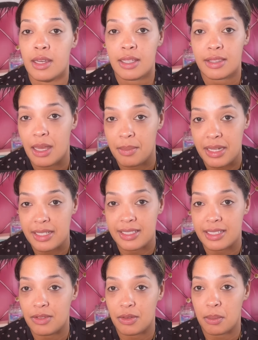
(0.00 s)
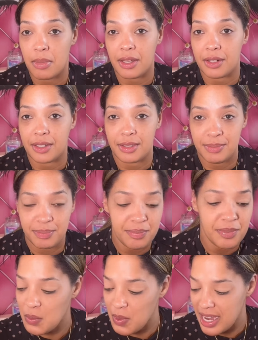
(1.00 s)
that makes it even better.
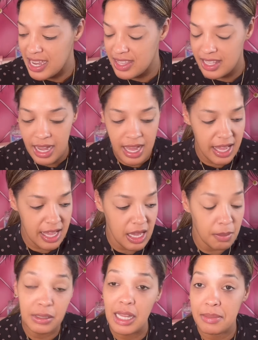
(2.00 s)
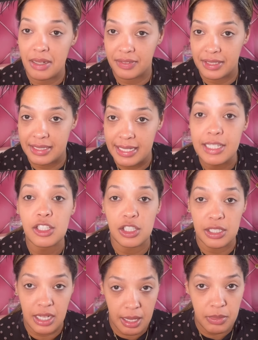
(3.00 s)
The way that I apply my
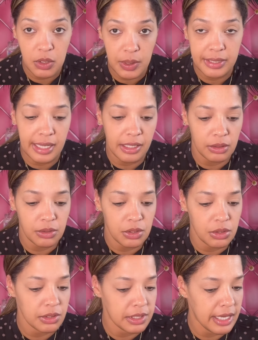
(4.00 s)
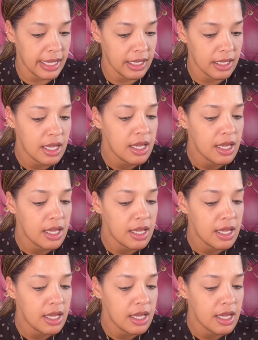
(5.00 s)
foundation, I'm doing that old school today.